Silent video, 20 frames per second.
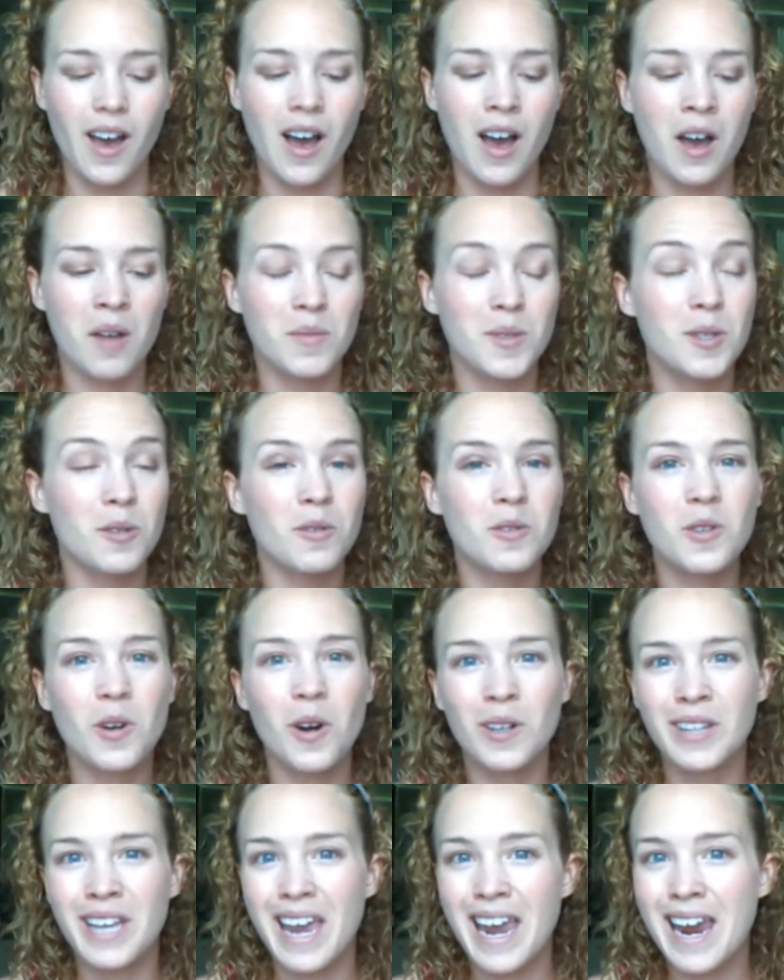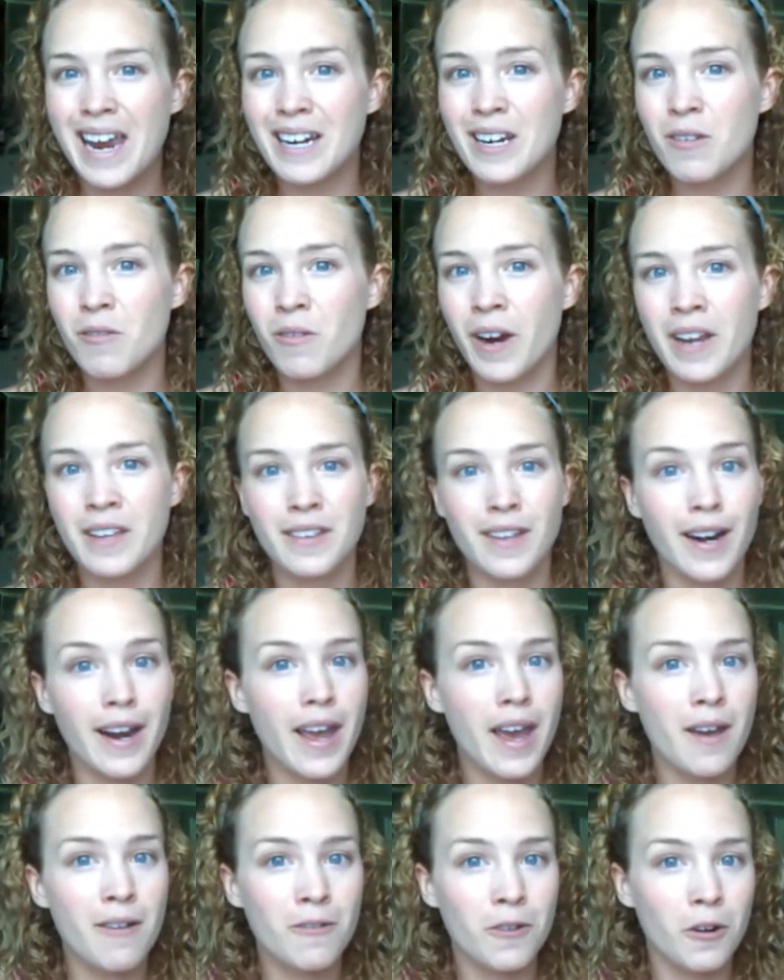So there's hardly any rain that I
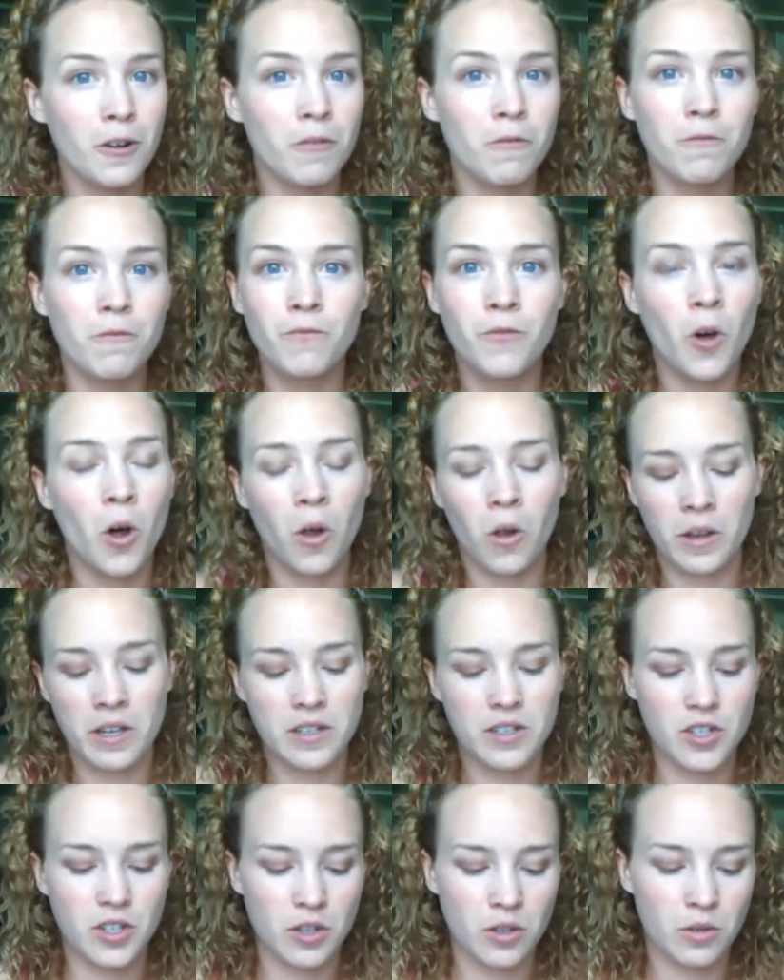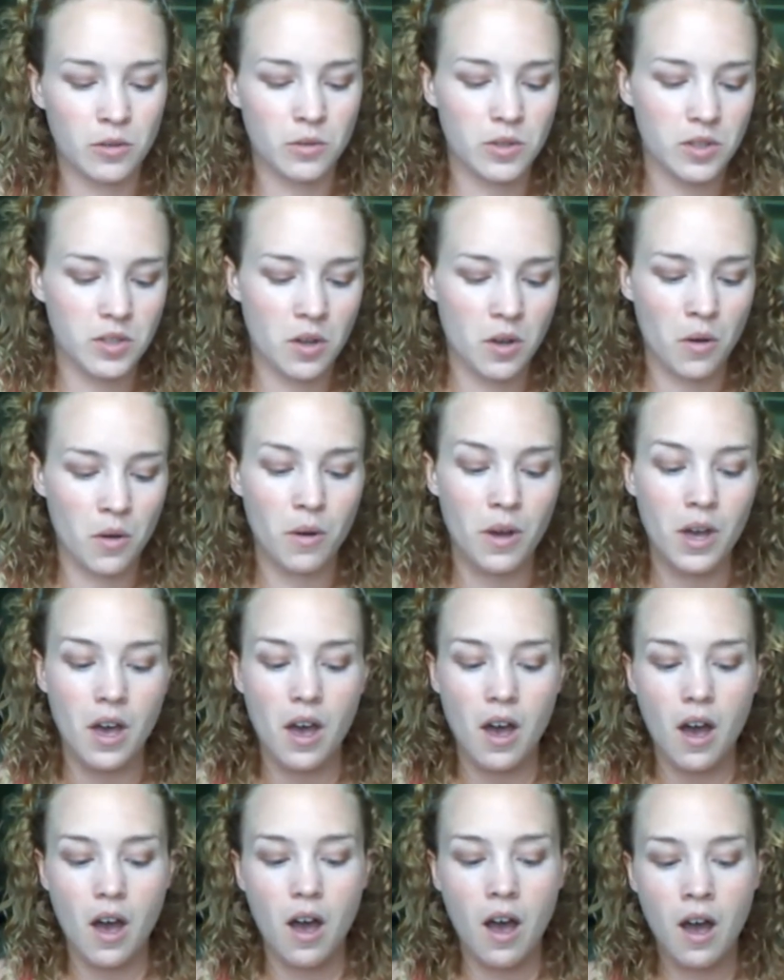ever fall into. So
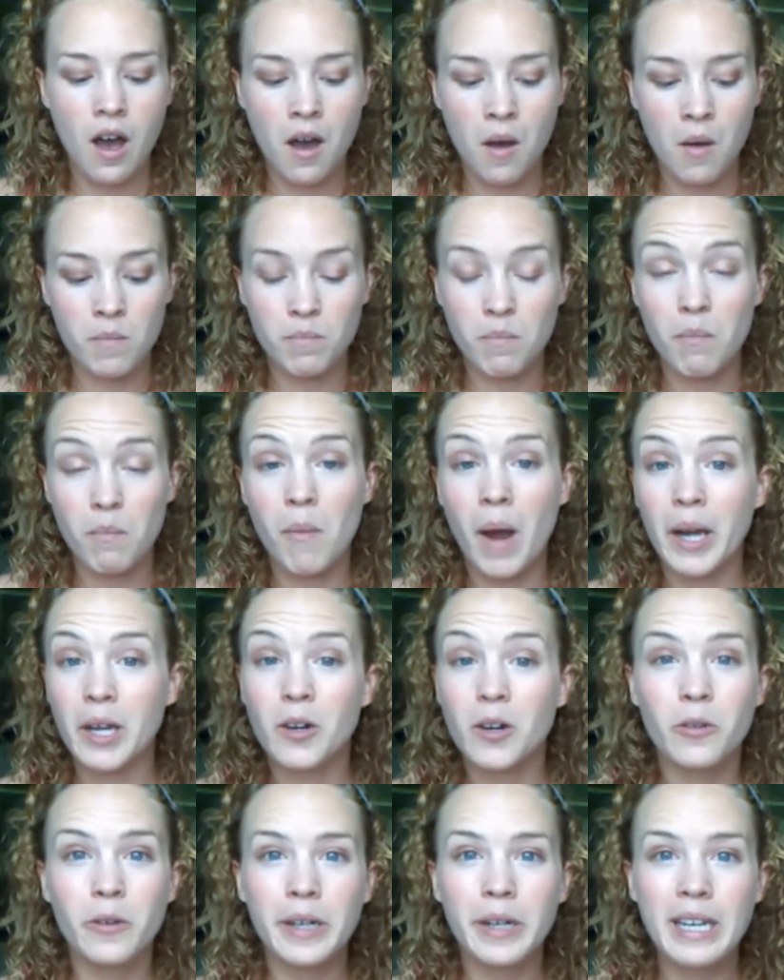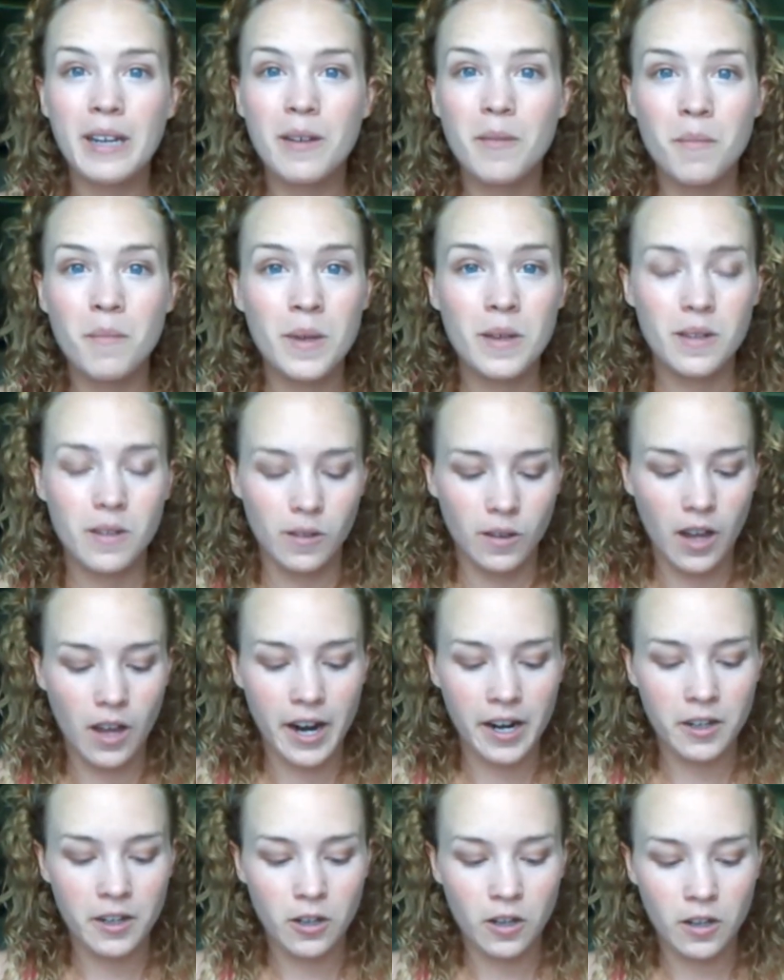my cream
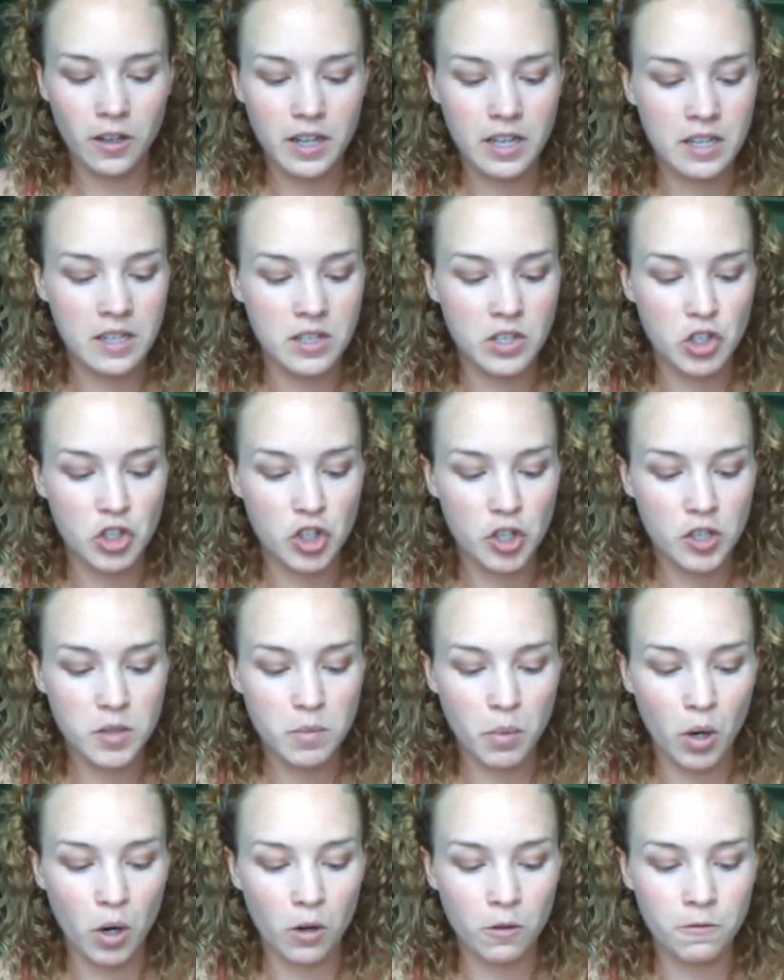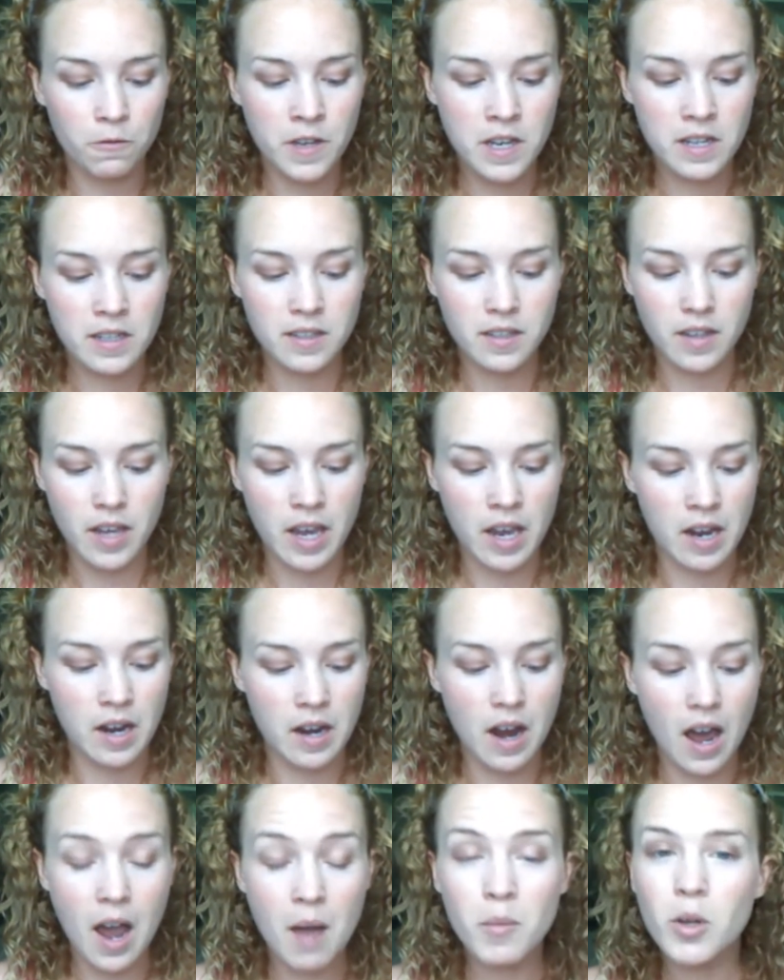liner is just perfect, and
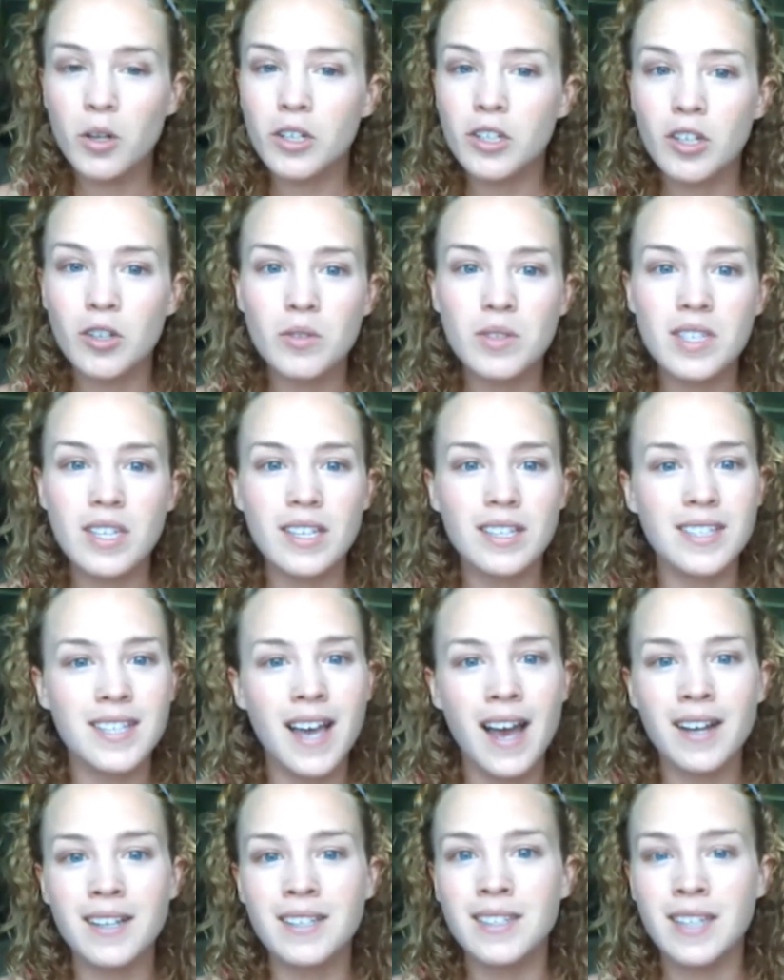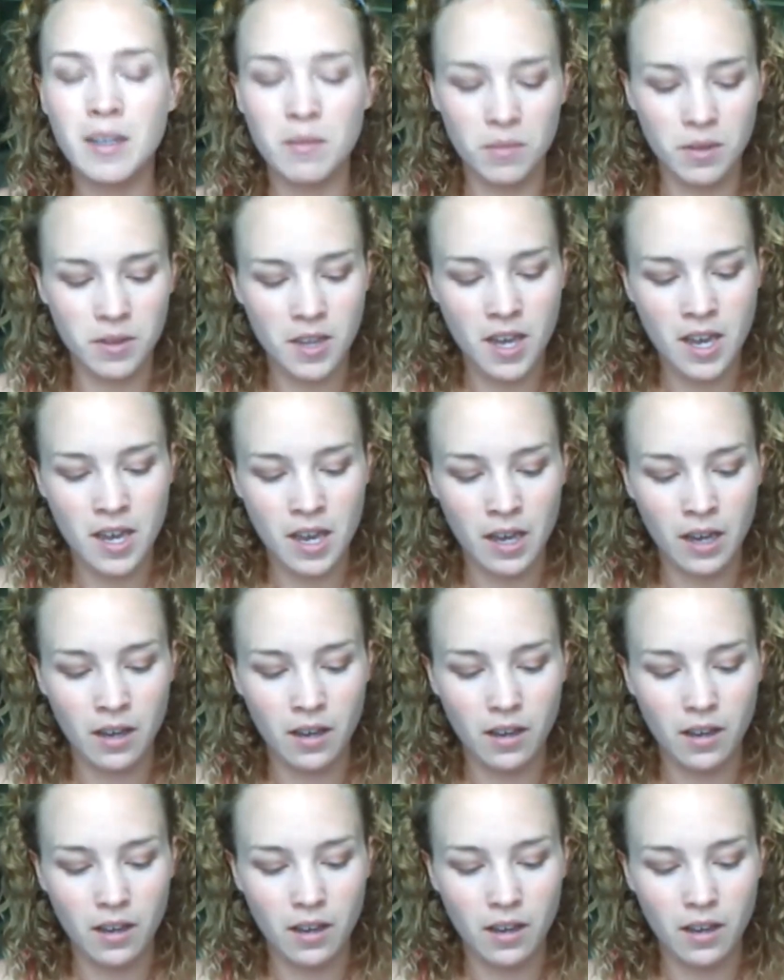I'm going to use the exact same thing